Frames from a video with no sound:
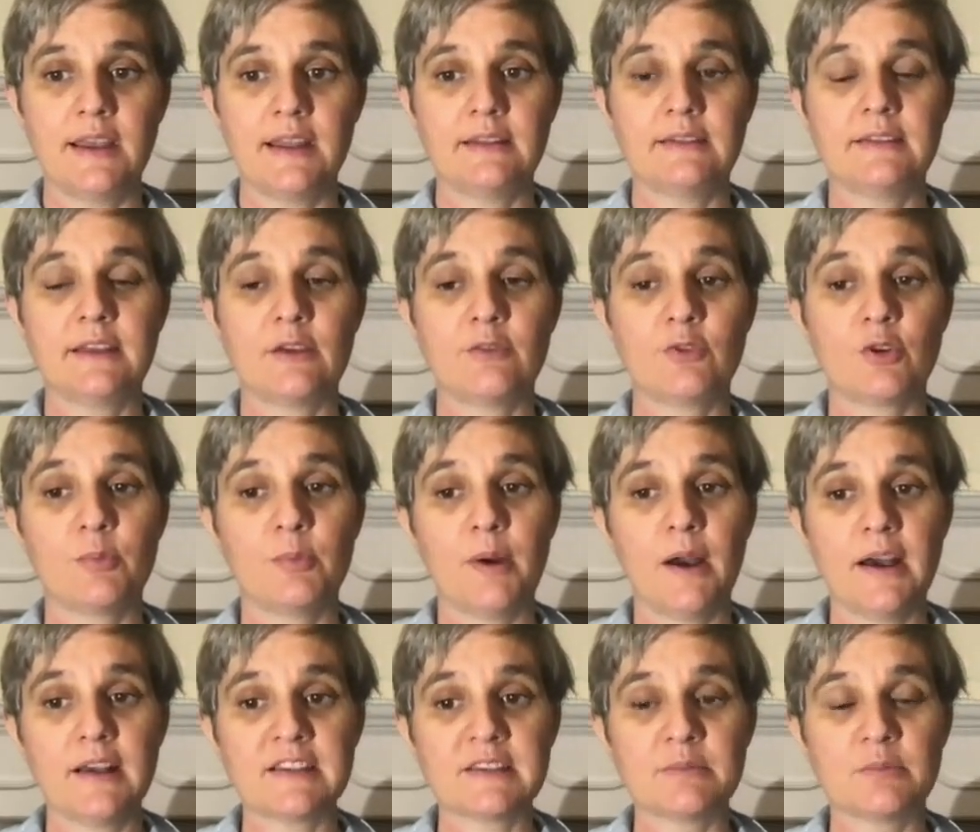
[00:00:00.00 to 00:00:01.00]
It's therefore
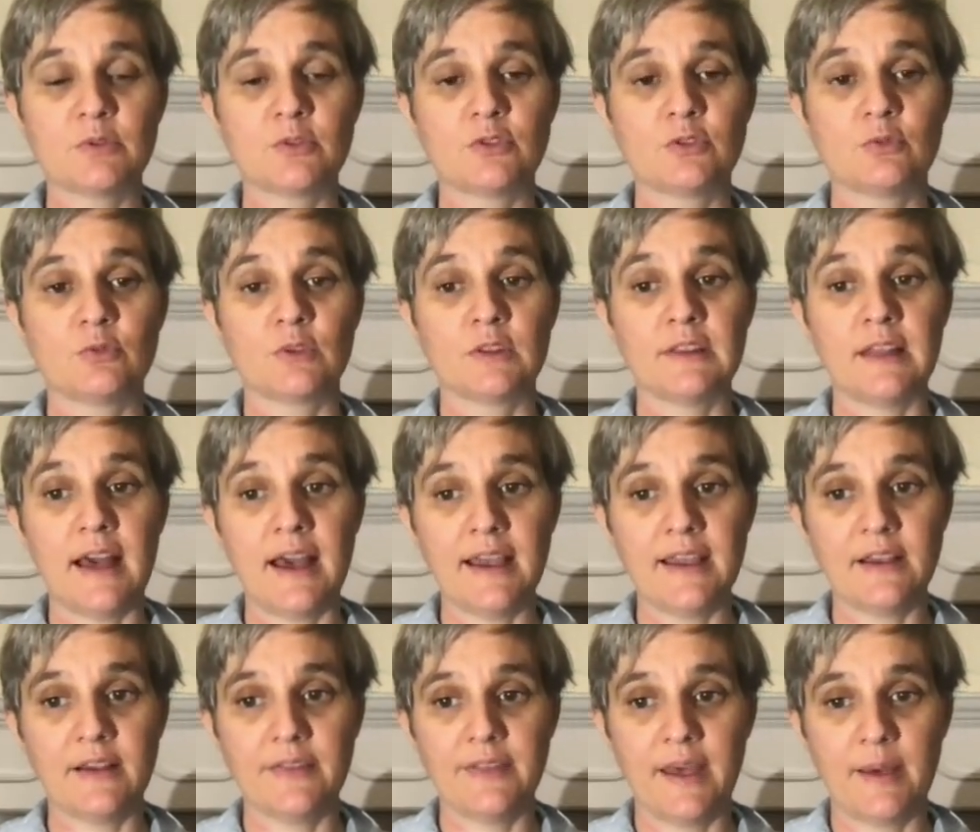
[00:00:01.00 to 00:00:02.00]
possible to
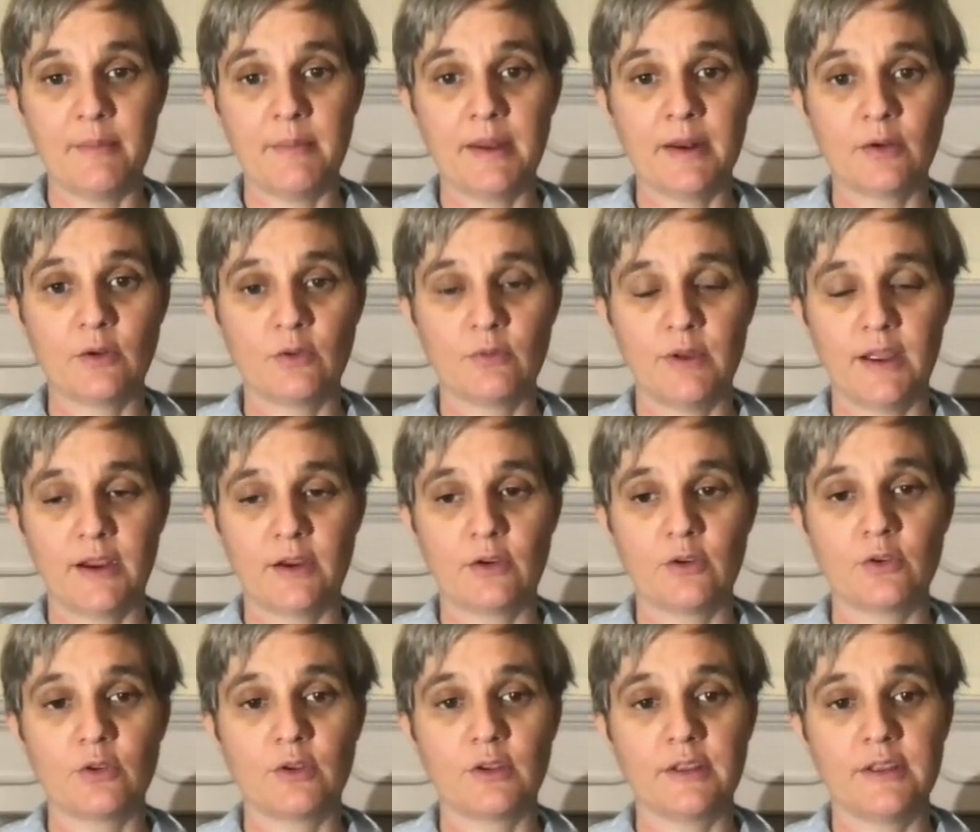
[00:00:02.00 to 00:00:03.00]
rely on that medical
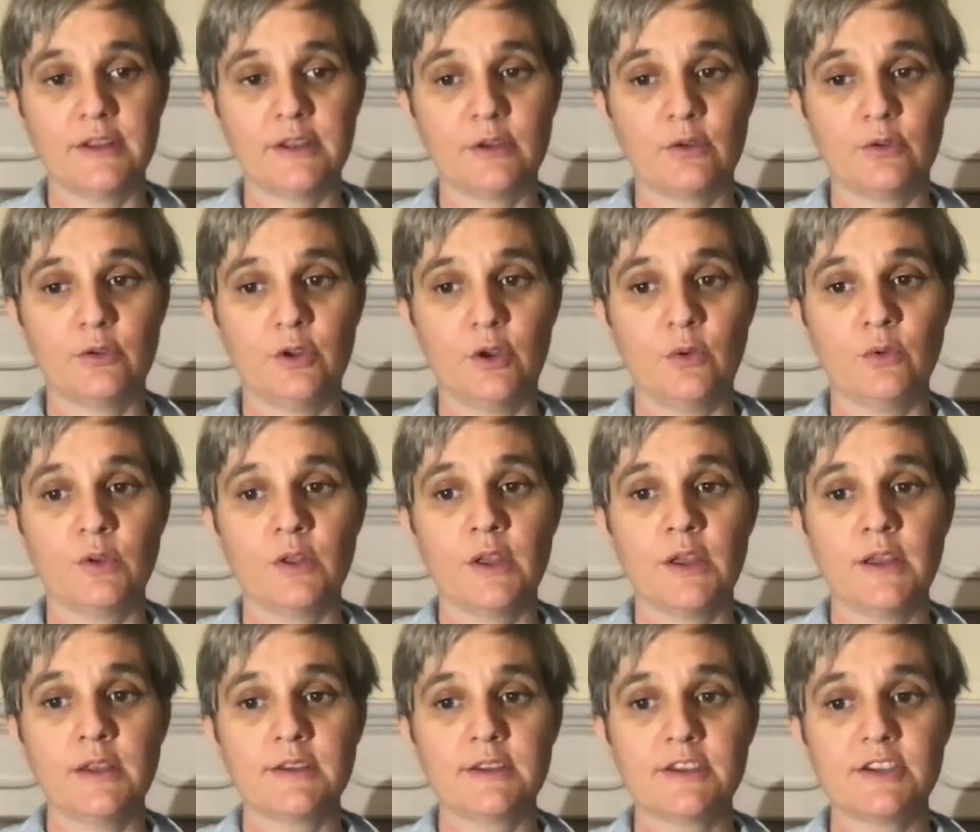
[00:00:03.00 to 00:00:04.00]
record or a clinical note
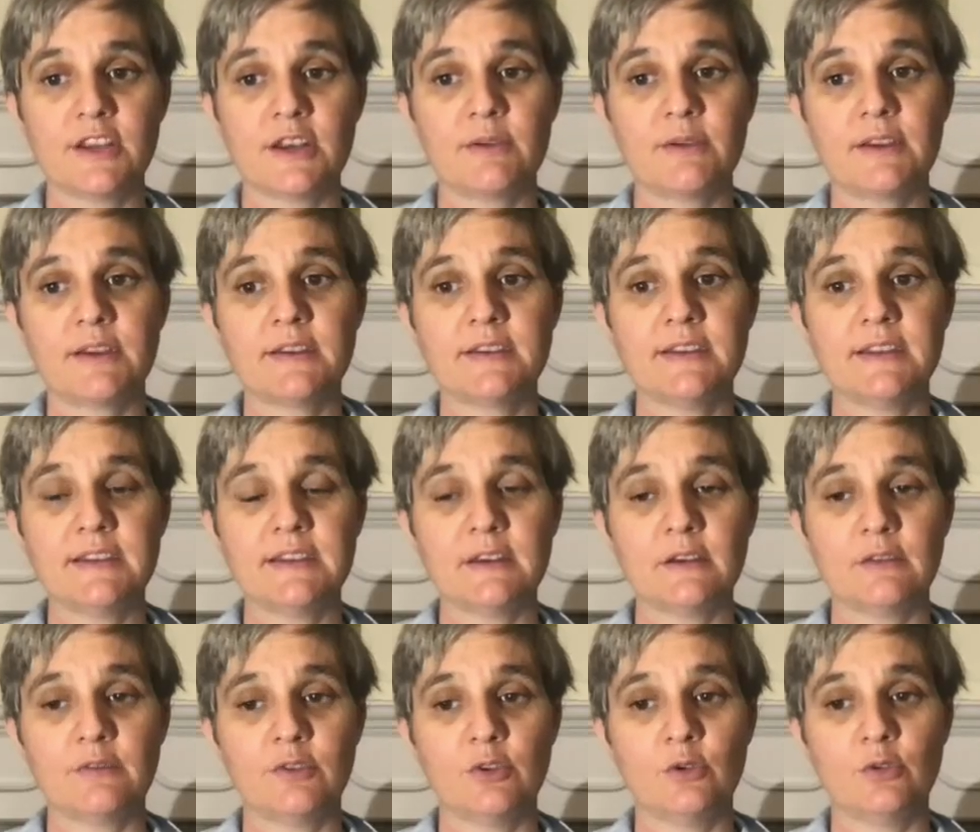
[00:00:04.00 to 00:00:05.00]
to generate a
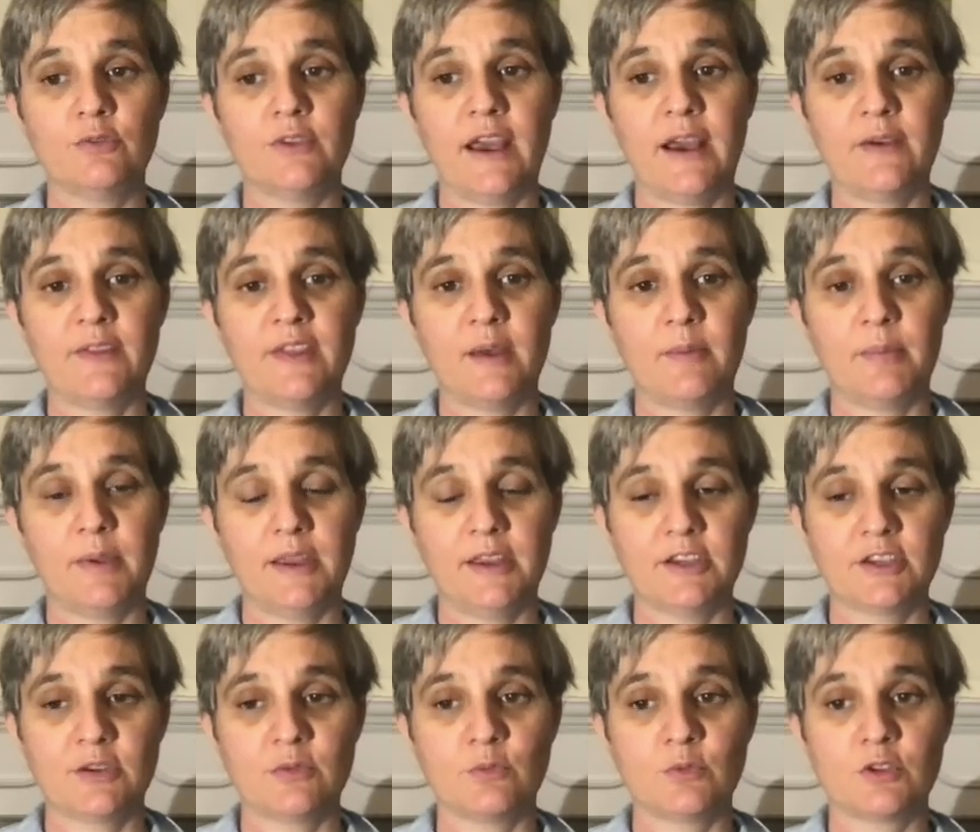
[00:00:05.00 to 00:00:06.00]
detailed view of how that
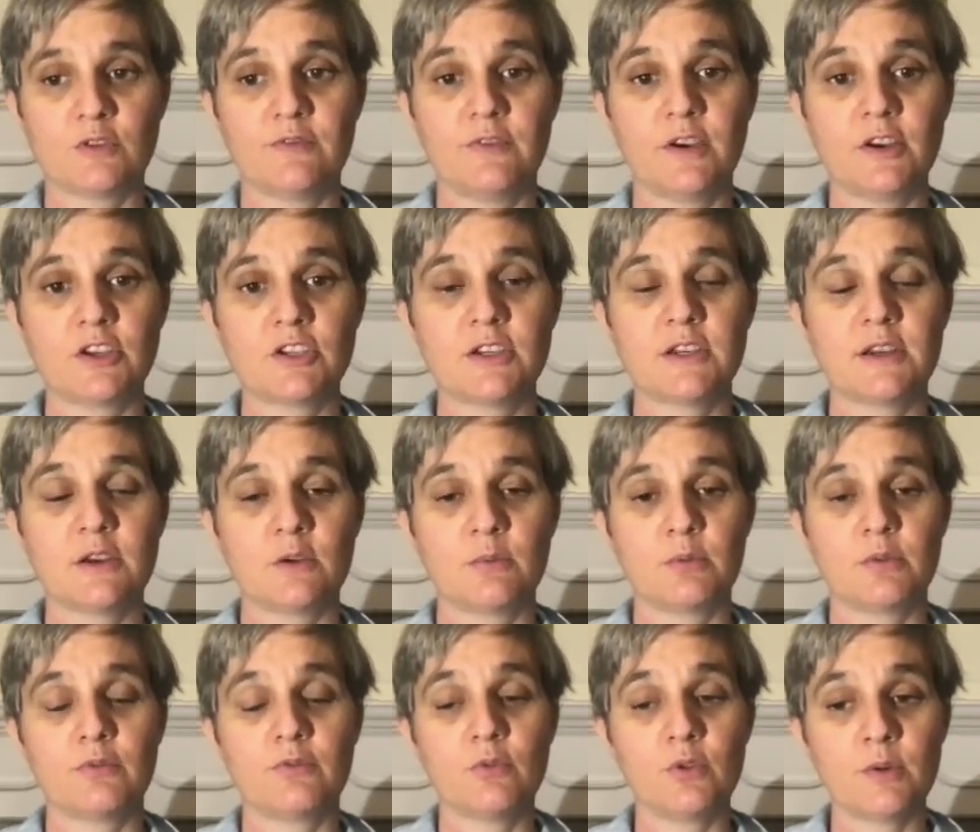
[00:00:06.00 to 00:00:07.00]
patient was functioning or
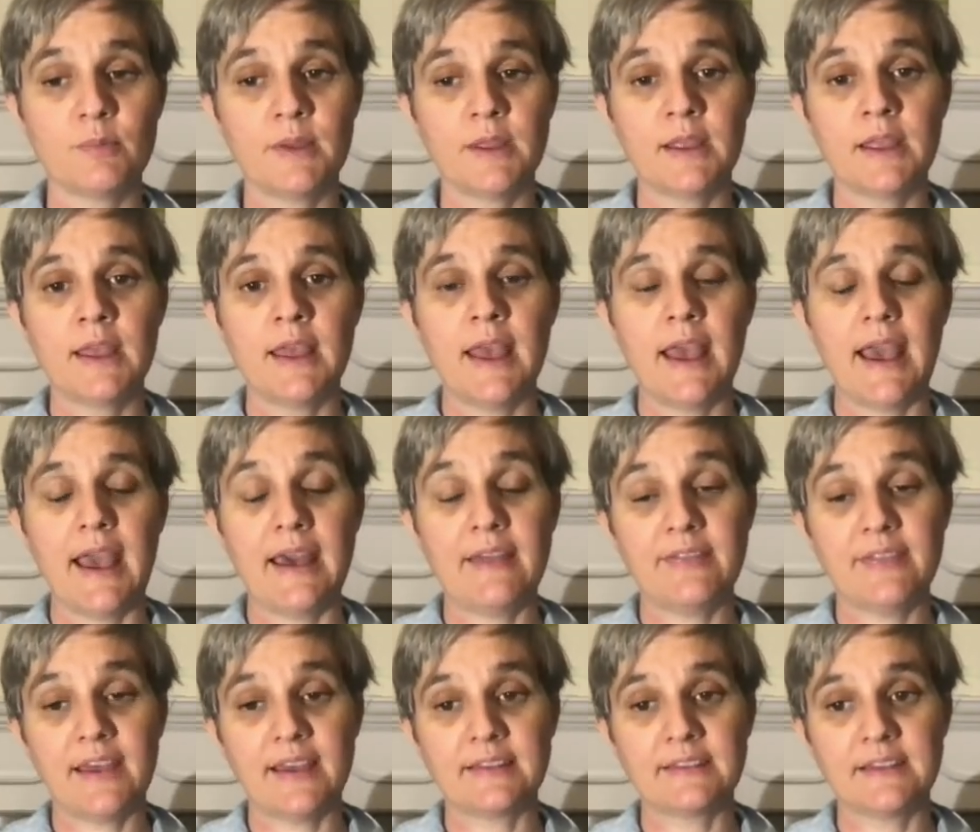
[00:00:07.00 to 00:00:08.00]
performing
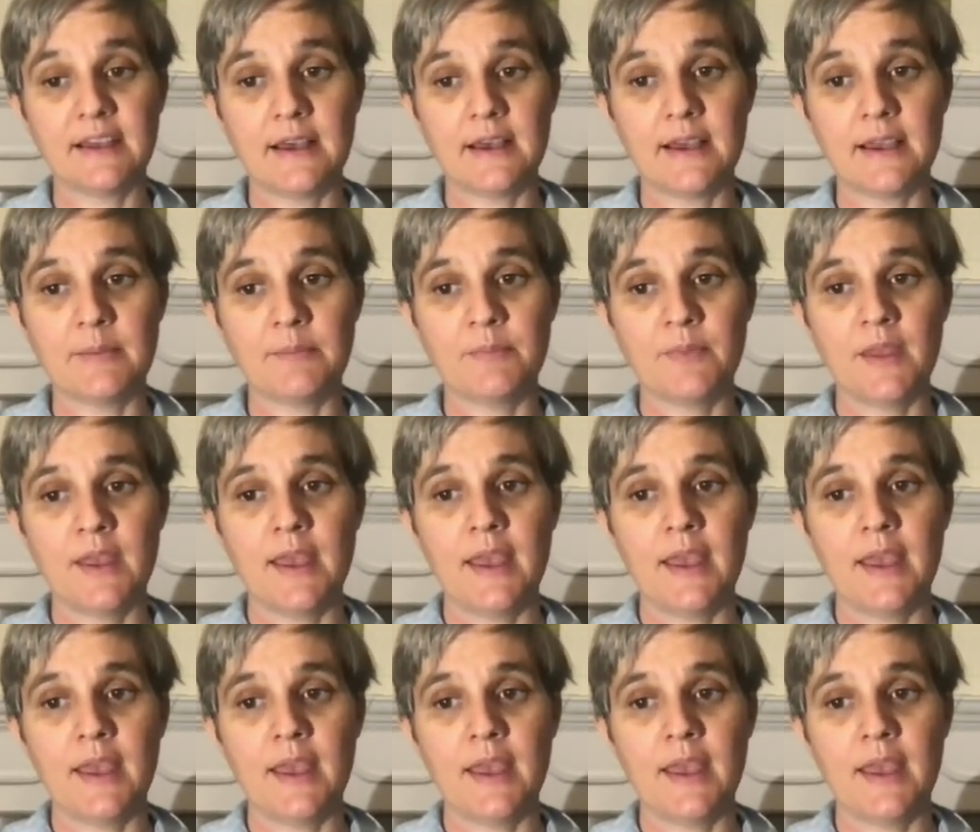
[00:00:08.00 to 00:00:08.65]
at that time,